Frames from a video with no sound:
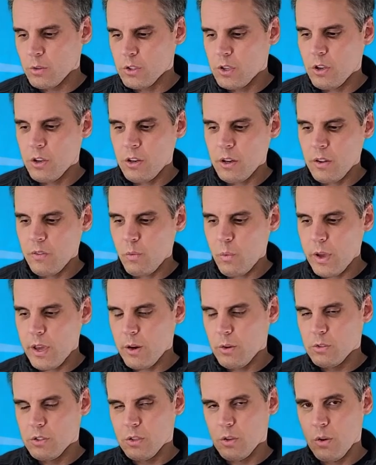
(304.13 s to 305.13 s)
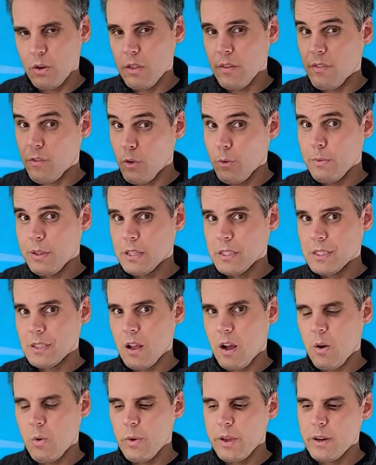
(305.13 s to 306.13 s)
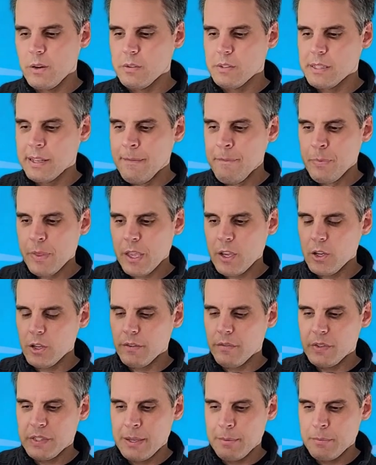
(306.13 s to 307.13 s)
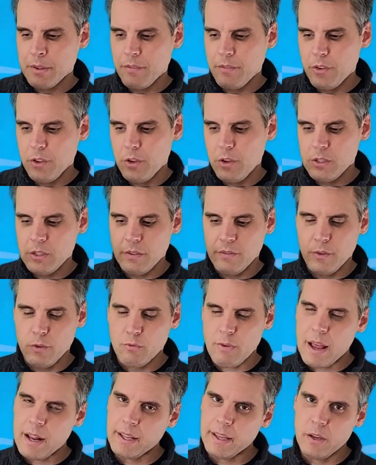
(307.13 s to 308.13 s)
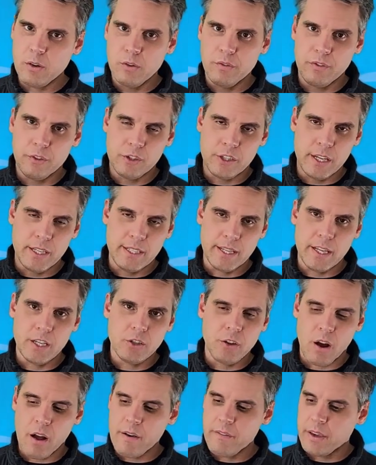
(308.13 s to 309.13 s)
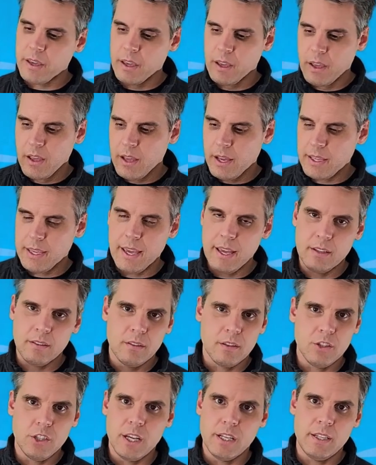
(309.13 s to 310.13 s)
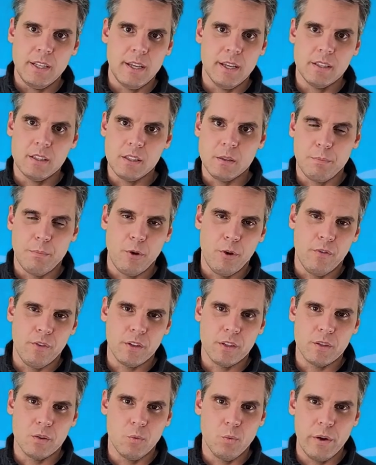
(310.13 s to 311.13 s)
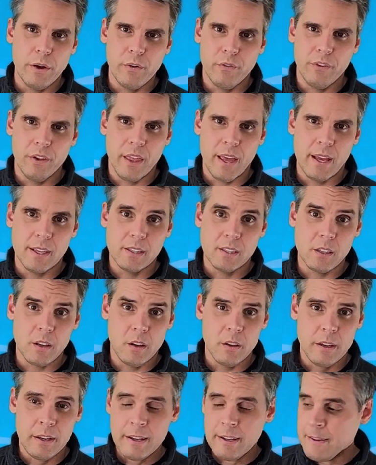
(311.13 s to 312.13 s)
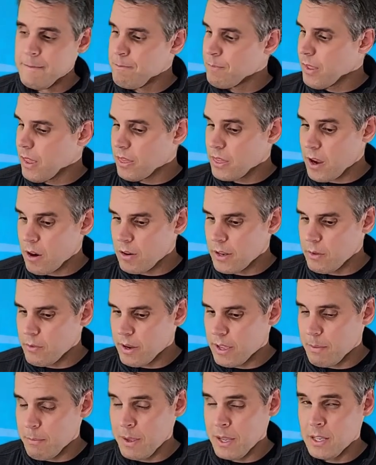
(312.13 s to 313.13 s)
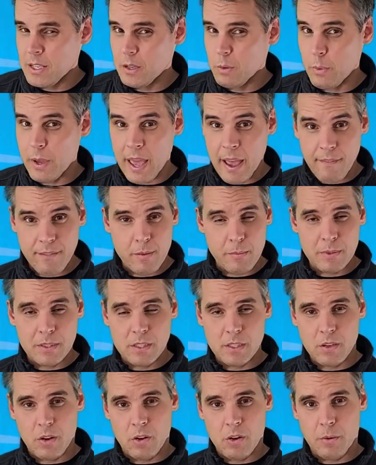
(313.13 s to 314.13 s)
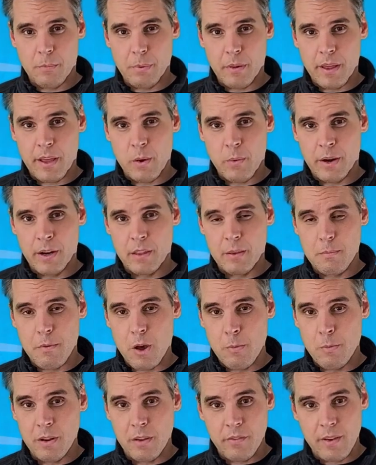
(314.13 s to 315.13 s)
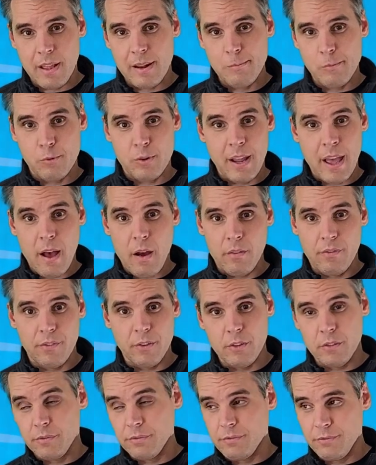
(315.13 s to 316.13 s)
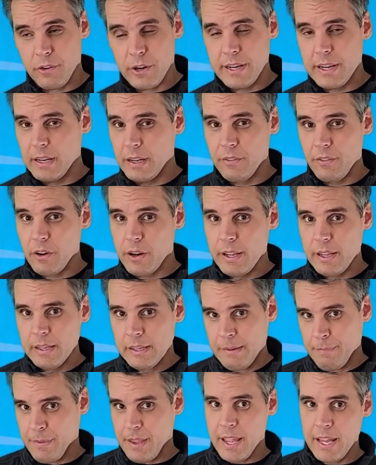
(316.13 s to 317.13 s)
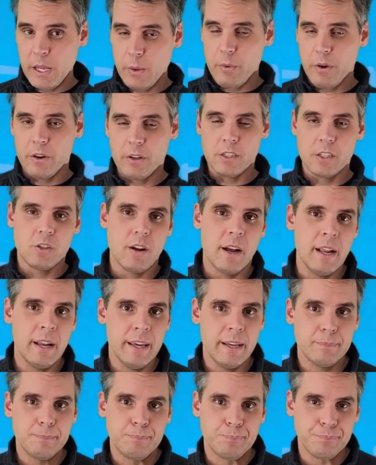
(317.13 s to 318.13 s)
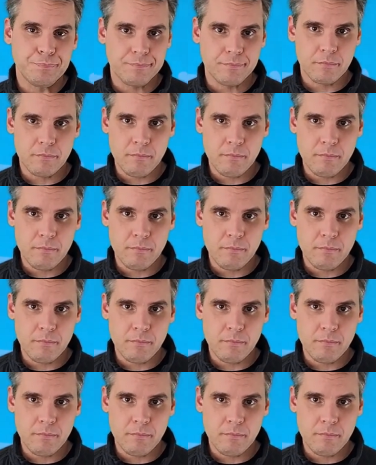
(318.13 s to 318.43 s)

an alternative wheel to the Formula style wheels, you're looking for something for using for rally or for GT driving, again, GTS is a perfect wheel for that. So Thoroughly recommend it. We have them in stock on Player1 at the moment, available now for free delivery anywhere in Australia.